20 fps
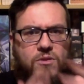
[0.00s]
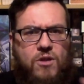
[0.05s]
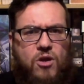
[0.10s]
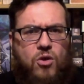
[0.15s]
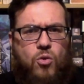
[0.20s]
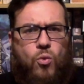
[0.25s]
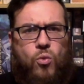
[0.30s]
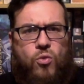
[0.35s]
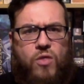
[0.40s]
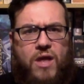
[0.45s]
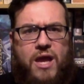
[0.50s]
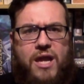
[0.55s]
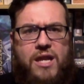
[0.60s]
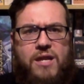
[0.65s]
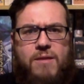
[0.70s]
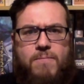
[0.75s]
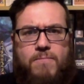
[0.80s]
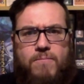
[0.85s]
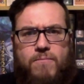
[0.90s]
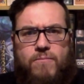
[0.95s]
oh,
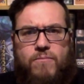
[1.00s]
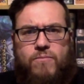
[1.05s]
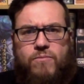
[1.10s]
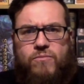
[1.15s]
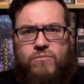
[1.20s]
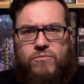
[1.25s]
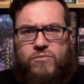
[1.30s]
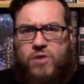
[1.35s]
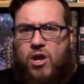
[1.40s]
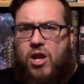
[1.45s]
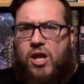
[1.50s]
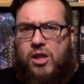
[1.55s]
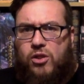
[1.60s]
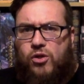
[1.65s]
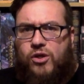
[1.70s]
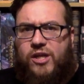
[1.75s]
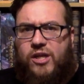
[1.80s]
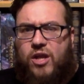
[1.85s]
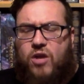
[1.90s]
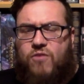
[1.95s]
they are
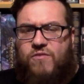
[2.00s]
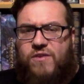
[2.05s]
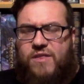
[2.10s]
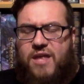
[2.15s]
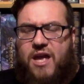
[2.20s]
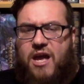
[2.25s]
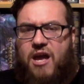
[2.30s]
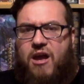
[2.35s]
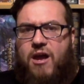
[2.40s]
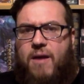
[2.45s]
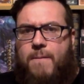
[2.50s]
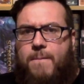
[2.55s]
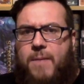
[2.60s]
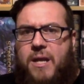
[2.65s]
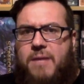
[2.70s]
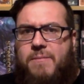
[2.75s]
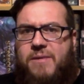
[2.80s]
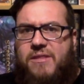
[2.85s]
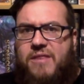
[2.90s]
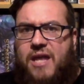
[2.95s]
looking over there.
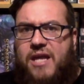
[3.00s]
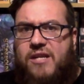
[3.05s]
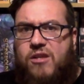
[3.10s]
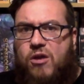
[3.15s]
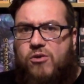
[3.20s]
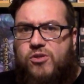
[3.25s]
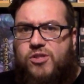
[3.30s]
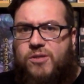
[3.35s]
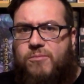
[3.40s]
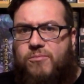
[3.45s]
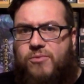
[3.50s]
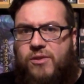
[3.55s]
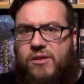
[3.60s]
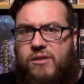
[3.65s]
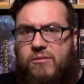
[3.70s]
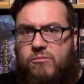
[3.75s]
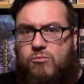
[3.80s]
Maybe they know something.